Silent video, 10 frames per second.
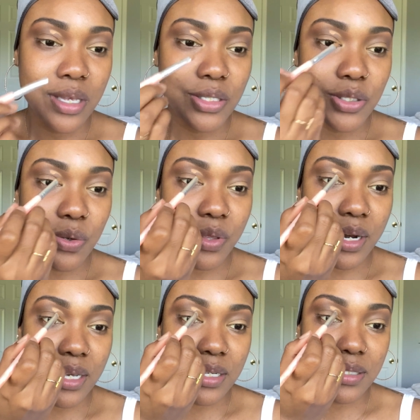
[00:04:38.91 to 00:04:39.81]
so that
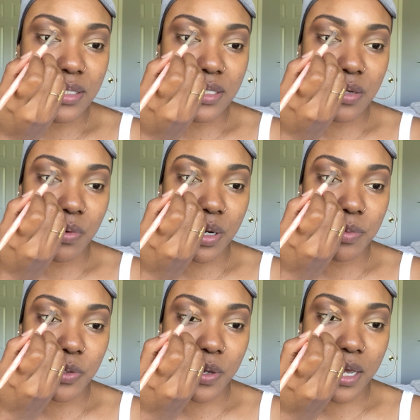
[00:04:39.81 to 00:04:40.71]
I can see what I'm
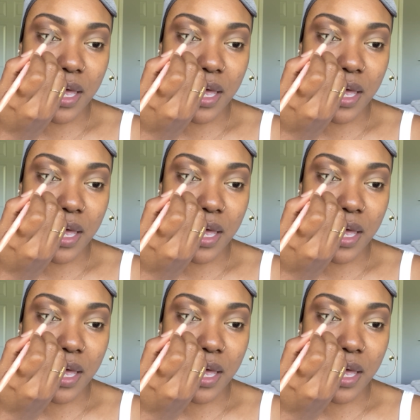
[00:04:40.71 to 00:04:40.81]
doing,